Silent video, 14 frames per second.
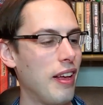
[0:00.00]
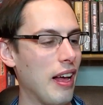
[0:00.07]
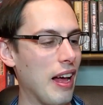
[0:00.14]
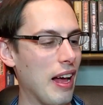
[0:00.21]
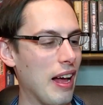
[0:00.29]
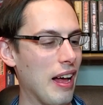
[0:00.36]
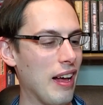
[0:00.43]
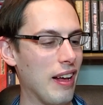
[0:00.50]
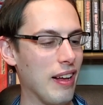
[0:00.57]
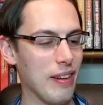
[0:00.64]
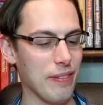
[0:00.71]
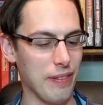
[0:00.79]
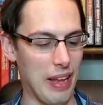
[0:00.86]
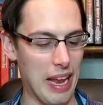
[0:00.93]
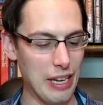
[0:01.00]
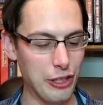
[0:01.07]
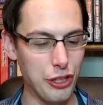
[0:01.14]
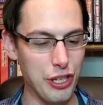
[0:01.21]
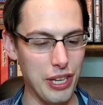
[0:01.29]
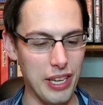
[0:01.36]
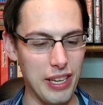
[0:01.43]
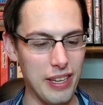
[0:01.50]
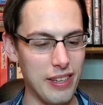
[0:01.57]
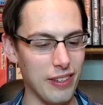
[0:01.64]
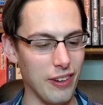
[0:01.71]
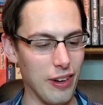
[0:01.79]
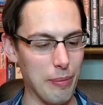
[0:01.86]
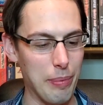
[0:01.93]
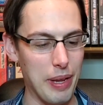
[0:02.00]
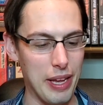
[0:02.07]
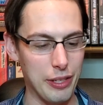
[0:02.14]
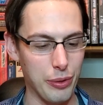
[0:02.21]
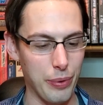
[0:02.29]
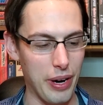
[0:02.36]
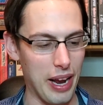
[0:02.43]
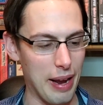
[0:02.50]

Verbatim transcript: uh, H D on P S three.